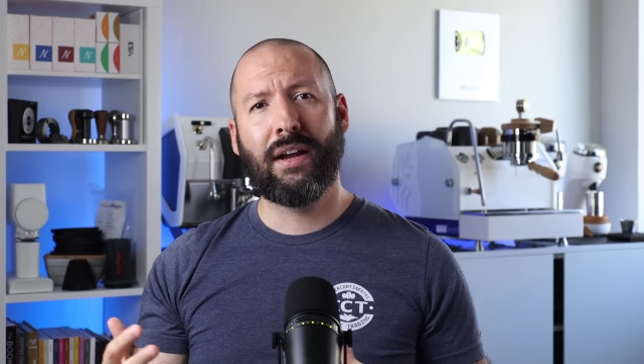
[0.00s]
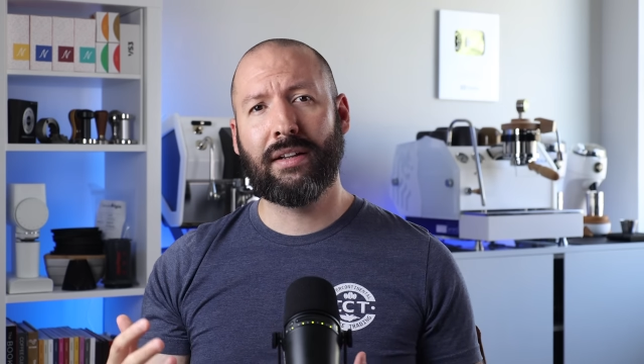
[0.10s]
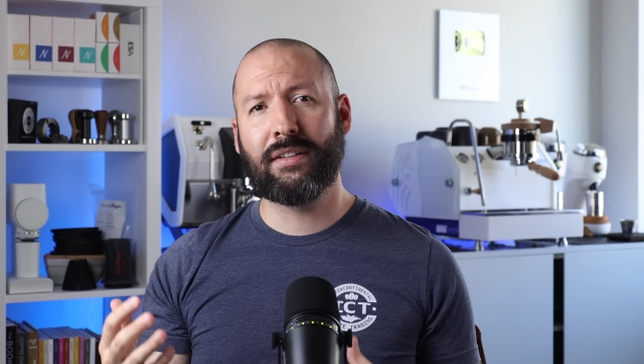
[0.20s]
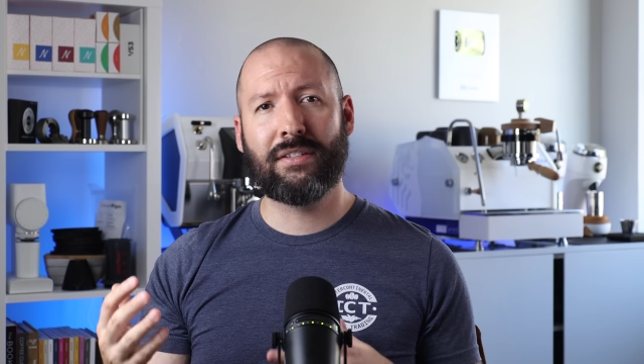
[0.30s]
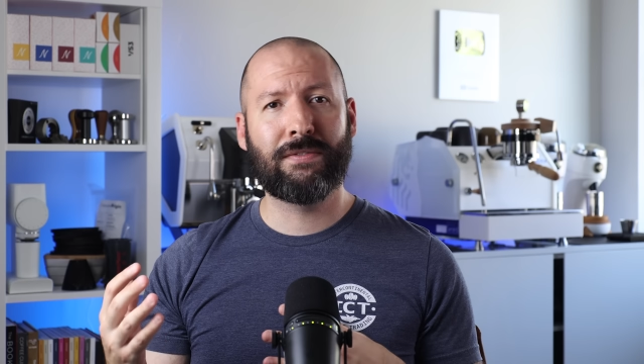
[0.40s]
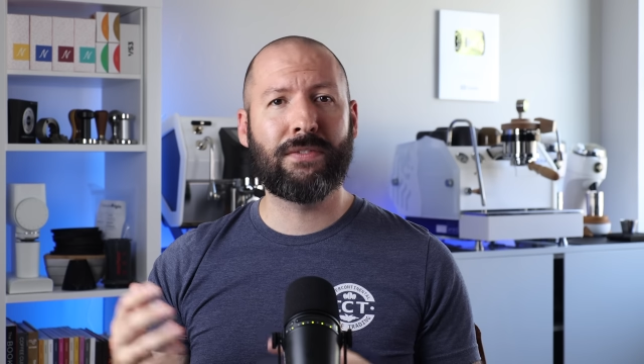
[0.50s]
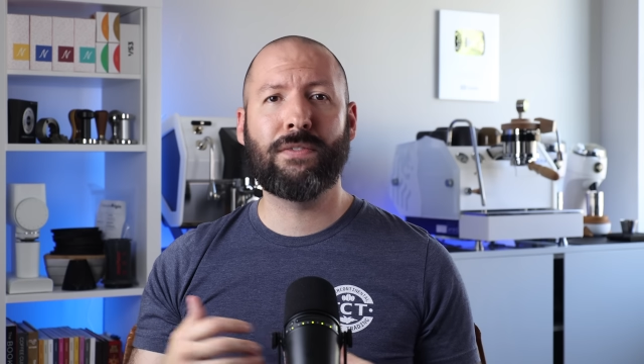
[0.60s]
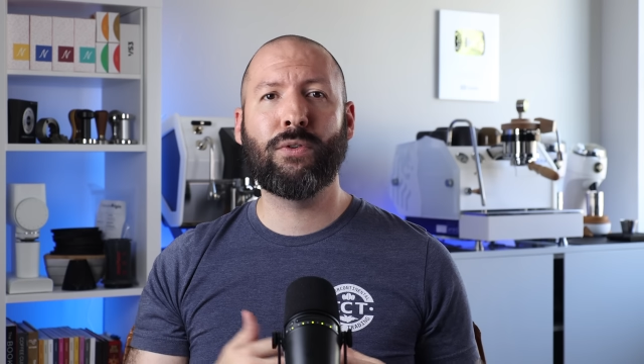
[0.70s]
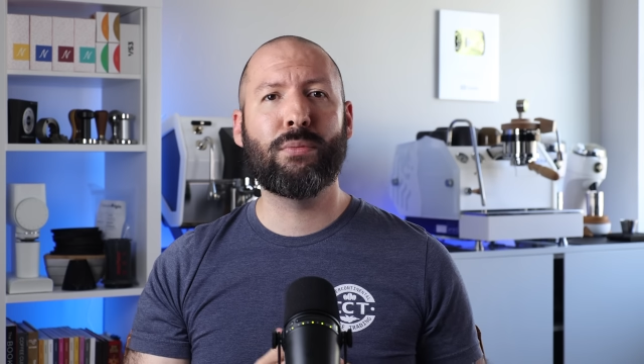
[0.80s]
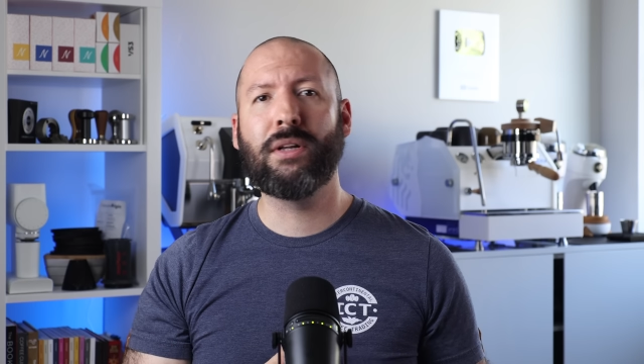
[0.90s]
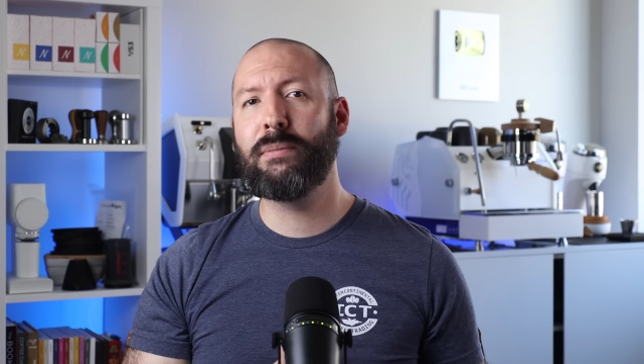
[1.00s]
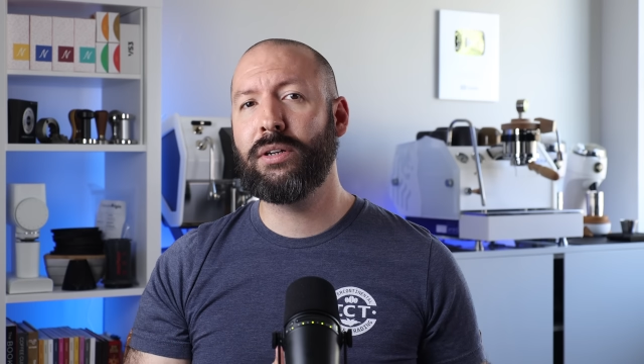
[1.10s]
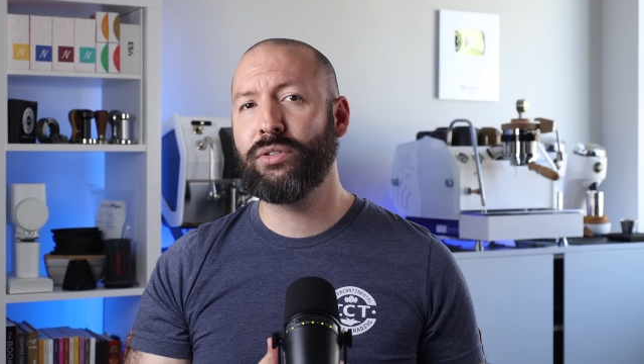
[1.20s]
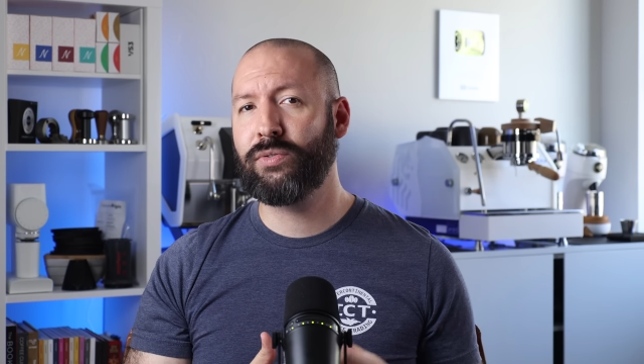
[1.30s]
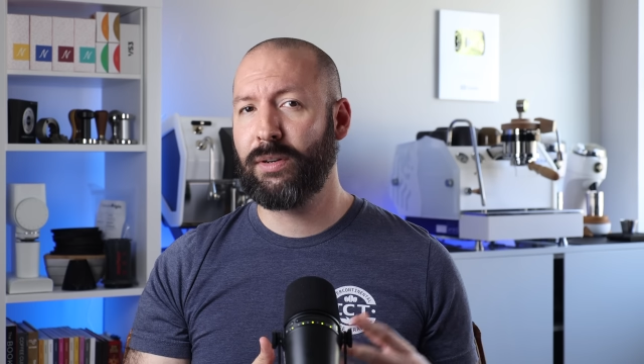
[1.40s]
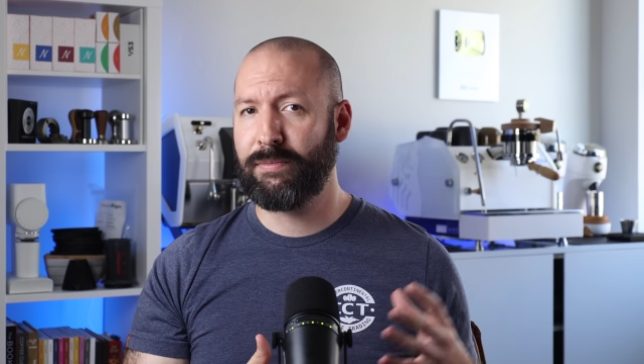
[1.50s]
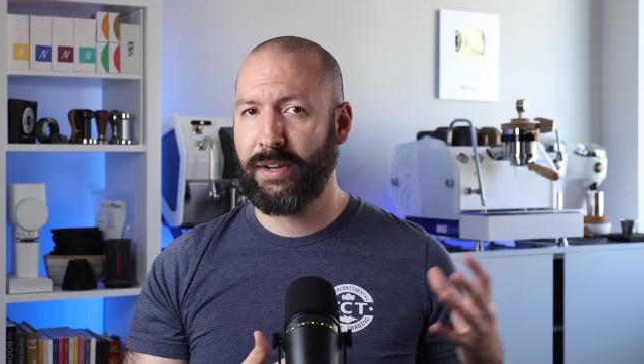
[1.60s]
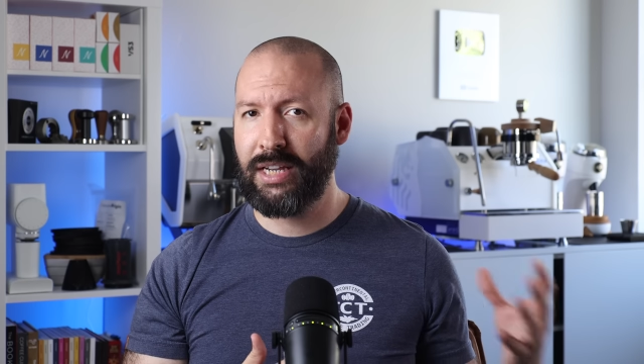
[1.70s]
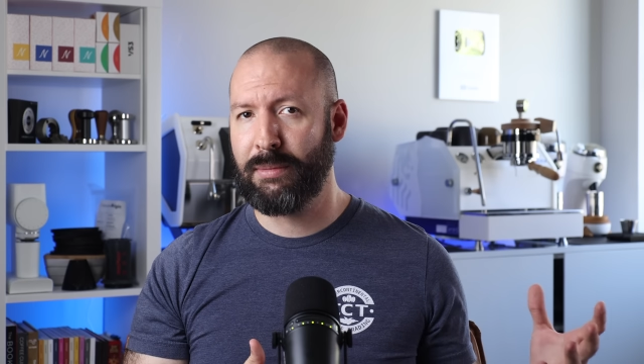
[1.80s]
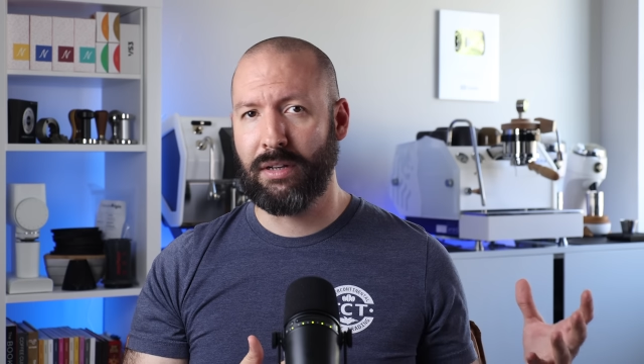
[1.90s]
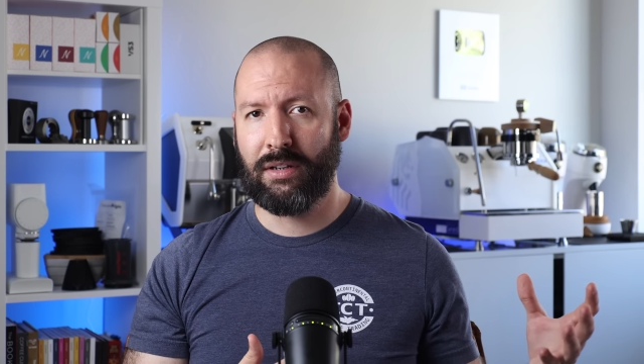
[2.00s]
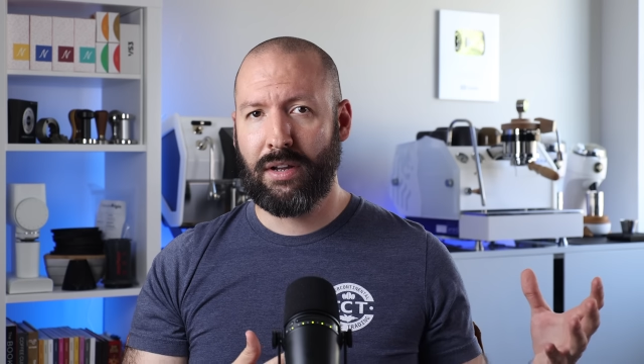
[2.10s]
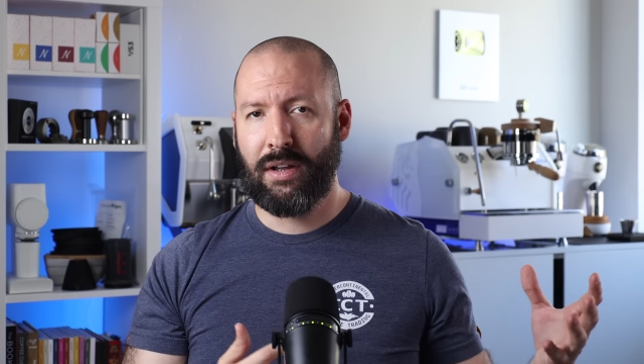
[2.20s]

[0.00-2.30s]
and that's the 54mm from Faema.